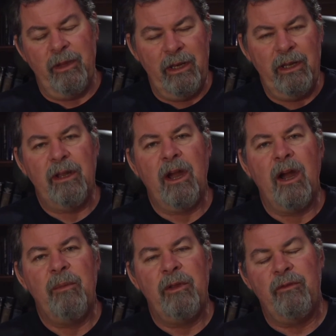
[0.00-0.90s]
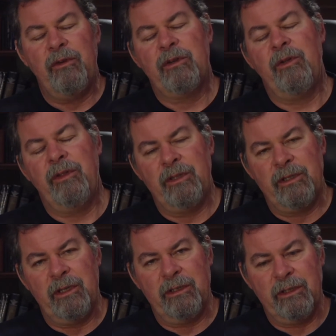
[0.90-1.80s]
any copy of 1 Corinthians
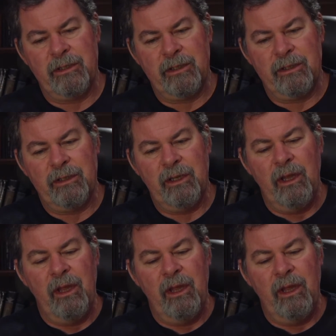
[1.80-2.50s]
in existence.